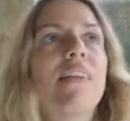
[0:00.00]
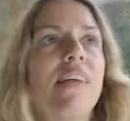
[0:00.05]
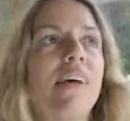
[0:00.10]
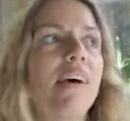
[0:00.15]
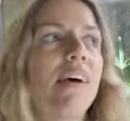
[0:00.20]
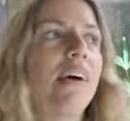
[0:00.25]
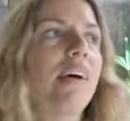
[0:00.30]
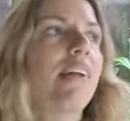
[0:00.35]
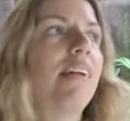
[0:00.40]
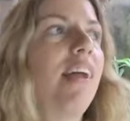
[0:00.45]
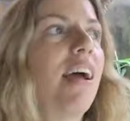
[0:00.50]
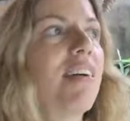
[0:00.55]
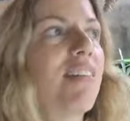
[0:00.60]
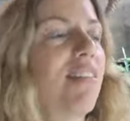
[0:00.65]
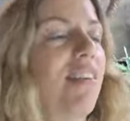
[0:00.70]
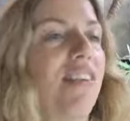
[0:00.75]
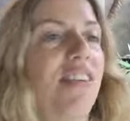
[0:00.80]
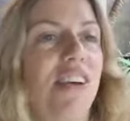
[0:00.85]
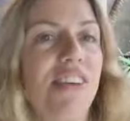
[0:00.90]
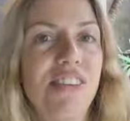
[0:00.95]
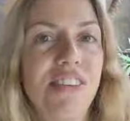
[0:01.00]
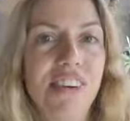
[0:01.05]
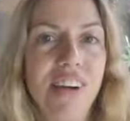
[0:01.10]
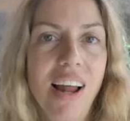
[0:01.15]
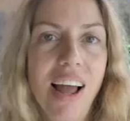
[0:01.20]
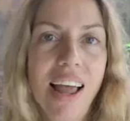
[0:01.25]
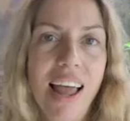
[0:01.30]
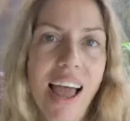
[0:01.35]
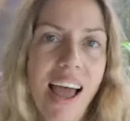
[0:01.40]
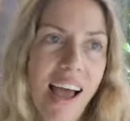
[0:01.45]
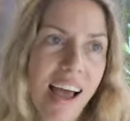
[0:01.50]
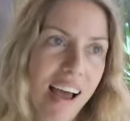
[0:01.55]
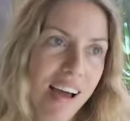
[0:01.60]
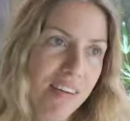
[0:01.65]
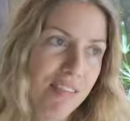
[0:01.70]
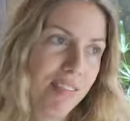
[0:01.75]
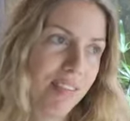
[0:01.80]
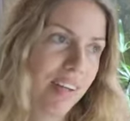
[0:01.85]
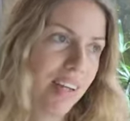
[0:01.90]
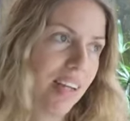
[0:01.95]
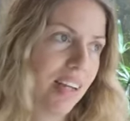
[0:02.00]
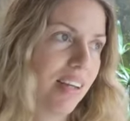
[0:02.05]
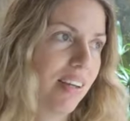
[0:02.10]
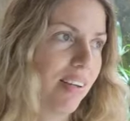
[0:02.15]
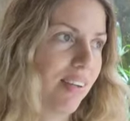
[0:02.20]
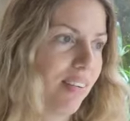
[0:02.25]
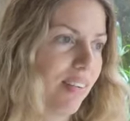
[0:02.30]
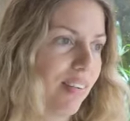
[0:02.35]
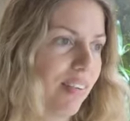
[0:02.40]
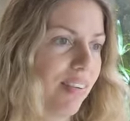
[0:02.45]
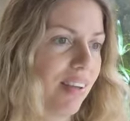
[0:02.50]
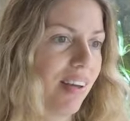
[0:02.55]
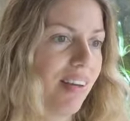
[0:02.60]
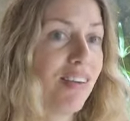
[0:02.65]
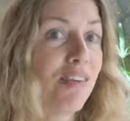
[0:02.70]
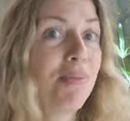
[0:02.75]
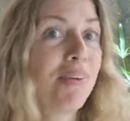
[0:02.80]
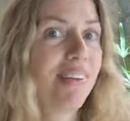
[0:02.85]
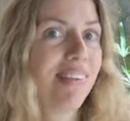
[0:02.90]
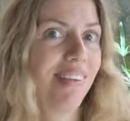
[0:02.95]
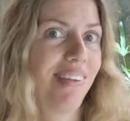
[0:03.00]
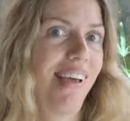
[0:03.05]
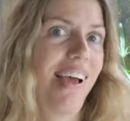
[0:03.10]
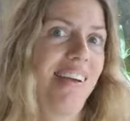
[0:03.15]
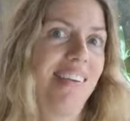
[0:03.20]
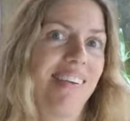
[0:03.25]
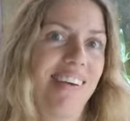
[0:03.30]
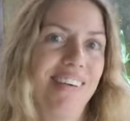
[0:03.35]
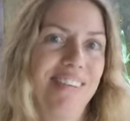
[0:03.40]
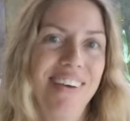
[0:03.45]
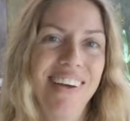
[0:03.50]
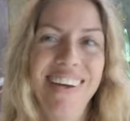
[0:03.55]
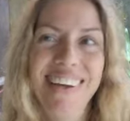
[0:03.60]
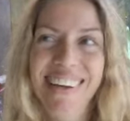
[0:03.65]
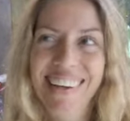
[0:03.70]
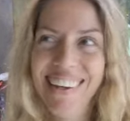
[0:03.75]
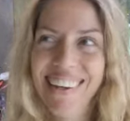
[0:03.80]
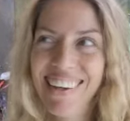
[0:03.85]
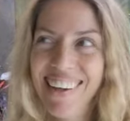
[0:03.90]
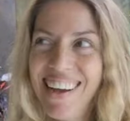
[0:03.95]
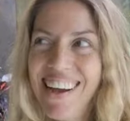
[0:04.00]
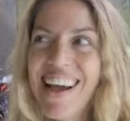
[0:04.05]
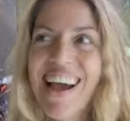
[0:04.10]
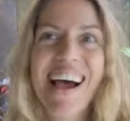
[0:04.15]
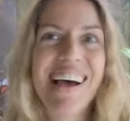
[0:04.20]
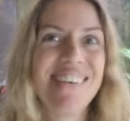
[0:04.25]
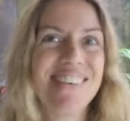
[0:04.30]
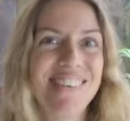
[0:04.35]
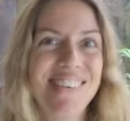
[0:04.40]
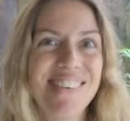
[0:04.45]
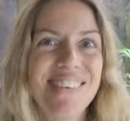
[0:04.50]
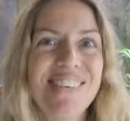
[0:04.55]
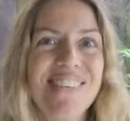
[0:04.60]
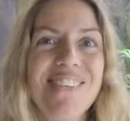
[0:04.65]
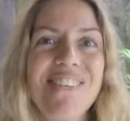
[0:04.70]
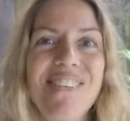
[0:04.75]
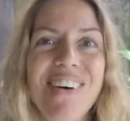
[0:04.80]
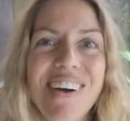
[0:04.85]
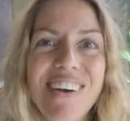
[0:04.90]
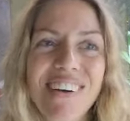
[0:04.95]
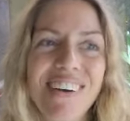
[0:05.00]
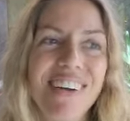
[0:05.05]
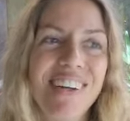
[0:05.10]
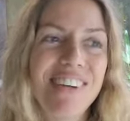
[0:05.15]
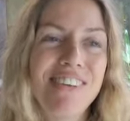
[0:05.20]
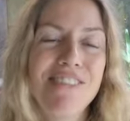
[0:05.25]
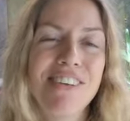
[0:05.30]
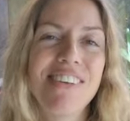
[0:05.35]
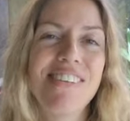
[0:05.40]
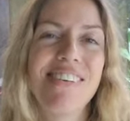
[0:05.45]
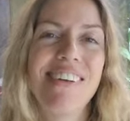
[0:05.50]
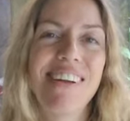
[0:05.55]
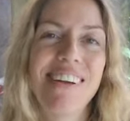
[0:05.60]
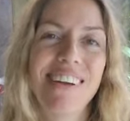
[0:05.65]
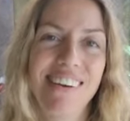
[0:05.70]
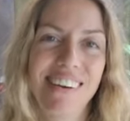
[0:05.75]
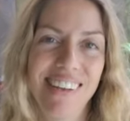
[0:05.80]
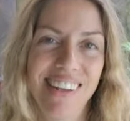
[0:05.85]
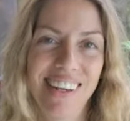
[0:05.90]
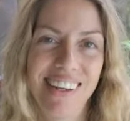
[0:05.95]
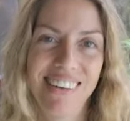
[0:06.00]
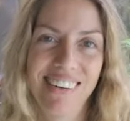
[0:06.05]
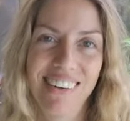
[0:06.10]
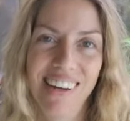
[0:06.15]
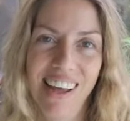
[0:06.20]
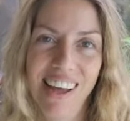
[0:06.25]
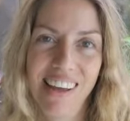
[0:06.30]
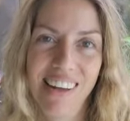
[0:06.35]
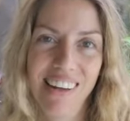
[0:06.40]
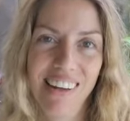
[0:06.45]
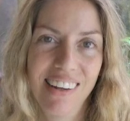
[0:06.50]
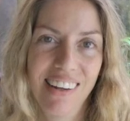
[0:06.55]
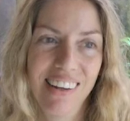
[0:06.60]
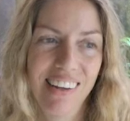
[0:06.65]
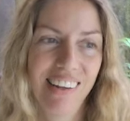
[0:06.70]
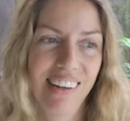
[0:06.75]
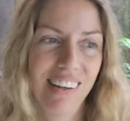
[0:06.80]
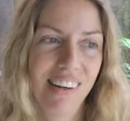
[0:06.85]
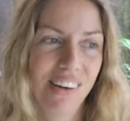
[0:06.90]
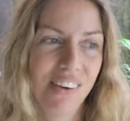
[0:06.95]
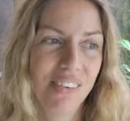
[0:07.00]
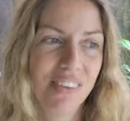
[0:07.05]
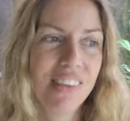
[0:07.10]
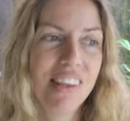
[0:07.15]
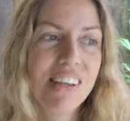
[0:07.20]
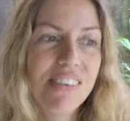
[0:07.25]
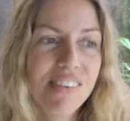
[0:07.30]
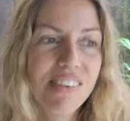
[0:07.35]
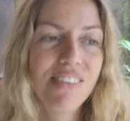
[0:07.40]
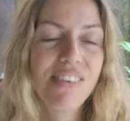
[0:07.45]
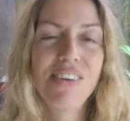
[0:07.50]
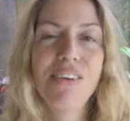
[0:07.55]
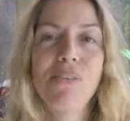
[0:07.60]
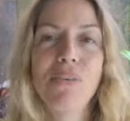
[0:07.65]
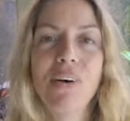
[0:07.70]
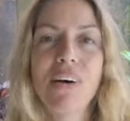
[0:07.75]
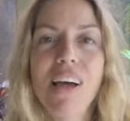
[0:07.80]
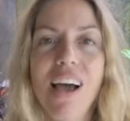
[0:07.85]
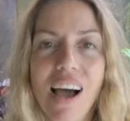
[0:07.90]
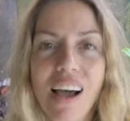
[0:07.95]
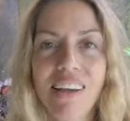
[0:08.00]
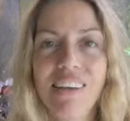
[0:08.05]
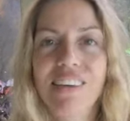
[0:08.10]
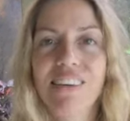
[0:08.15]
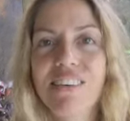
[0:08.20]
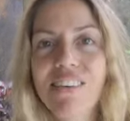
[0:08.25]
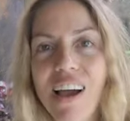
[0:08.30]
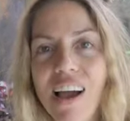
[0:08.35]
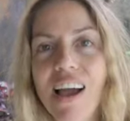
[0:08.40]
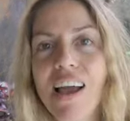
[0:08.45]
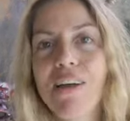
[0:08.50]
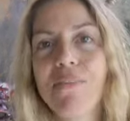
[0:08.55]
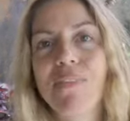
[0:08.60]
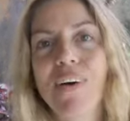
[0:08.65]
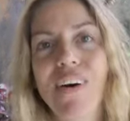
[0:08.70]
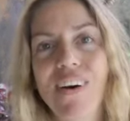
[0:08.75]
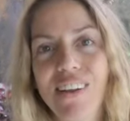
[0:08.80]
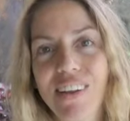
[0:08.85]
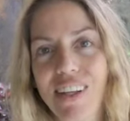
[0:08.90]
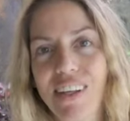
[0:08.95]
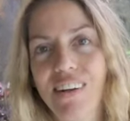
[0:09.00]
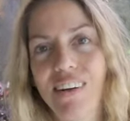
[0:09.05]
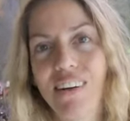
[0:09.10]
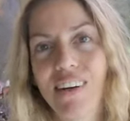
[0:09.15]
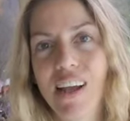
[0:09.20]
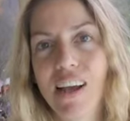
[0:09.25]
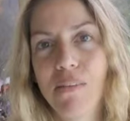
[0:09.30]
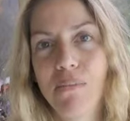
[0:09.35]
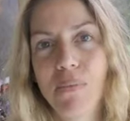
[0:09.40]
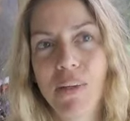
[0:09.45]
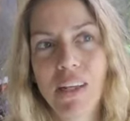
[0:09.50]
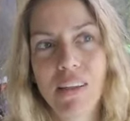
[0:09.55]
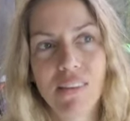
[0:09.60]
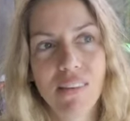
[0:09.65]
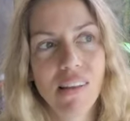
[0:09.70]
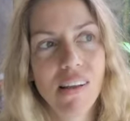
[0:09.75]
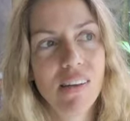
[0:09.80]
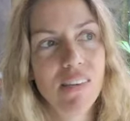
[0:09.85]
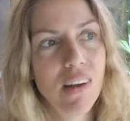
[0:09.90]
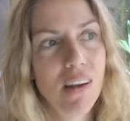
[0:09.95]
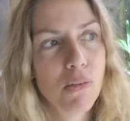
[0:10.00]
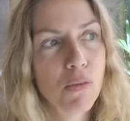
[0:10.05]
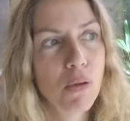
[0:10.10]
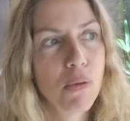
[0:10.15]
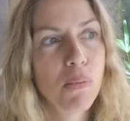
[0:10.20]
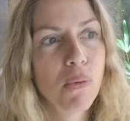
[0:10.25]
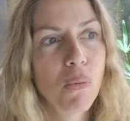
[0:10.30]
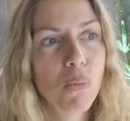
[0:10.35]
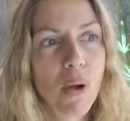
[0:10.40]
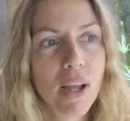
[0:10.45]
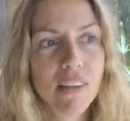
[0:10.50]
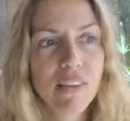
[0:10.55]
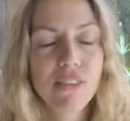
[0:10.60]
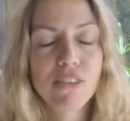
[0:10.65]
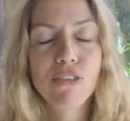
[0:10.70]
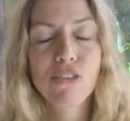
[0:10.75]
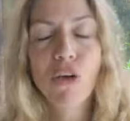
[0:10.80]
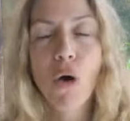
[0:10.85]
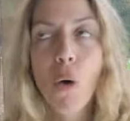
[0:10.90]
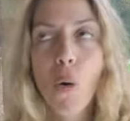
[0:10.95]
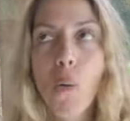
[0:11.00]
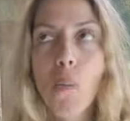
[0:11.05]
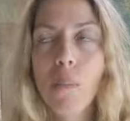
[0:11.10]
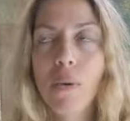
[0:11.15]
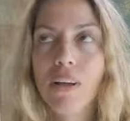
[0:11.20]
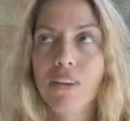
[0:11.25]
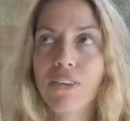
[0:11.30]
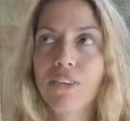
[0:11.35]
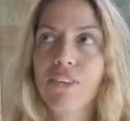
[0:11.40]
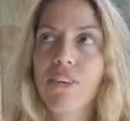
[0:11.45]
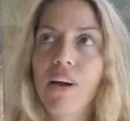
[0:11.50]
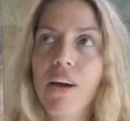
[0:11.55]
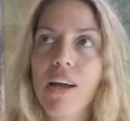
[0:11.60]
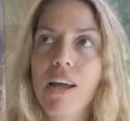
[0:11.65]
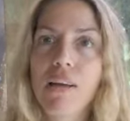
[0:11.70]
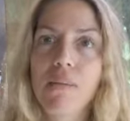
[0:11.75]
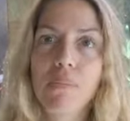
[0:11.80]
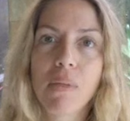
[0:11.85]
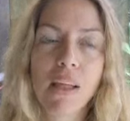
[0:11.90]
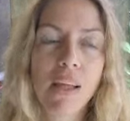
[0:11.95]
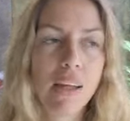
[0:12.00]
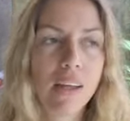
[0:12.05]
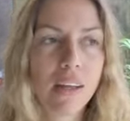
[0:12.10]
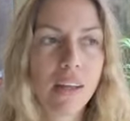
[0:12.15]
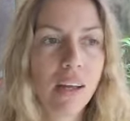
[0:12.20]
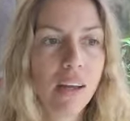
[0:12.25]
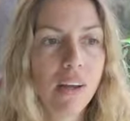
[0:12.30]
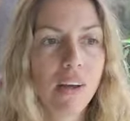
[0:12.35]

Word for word: The next suggestion I have is to be selective as to what are you visiting on the internet. You know, this too will cut your time on the internet, because a lot of times people waste so much time like